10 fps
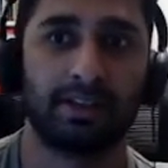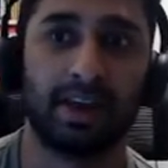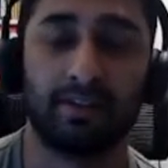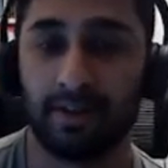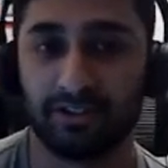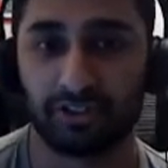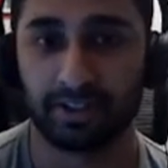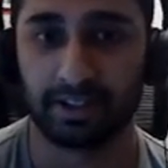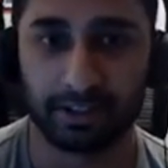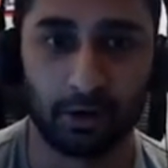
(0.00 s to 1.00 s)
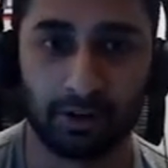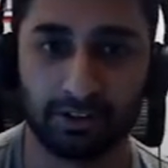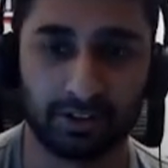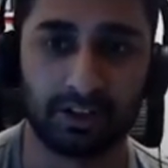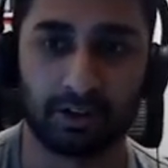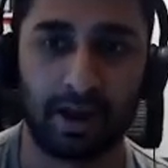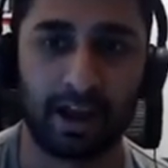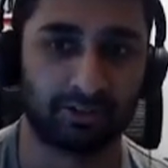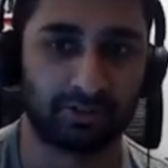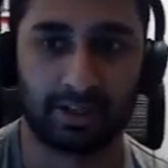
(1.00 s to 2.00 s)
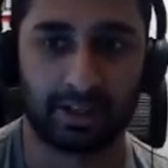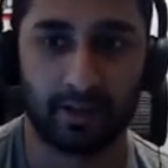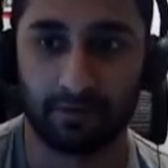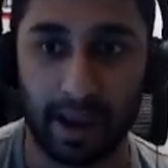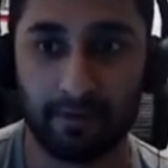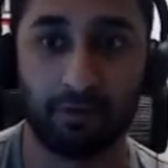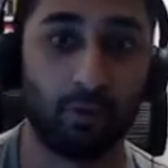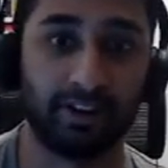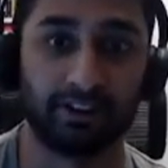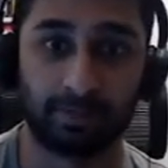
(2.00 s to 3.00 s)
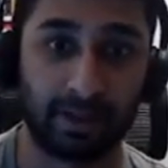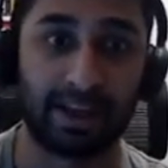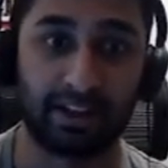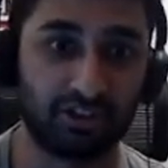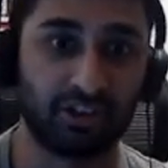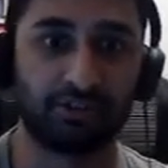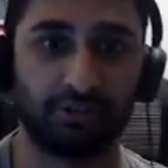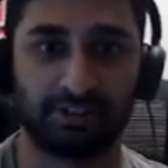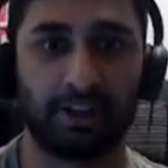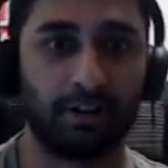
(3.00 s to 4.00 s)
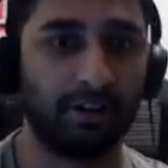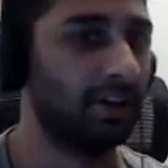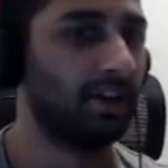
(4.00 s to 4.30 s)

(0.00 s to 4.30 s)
then eventually the token is going to crash. Like if everyone is playing just to sell,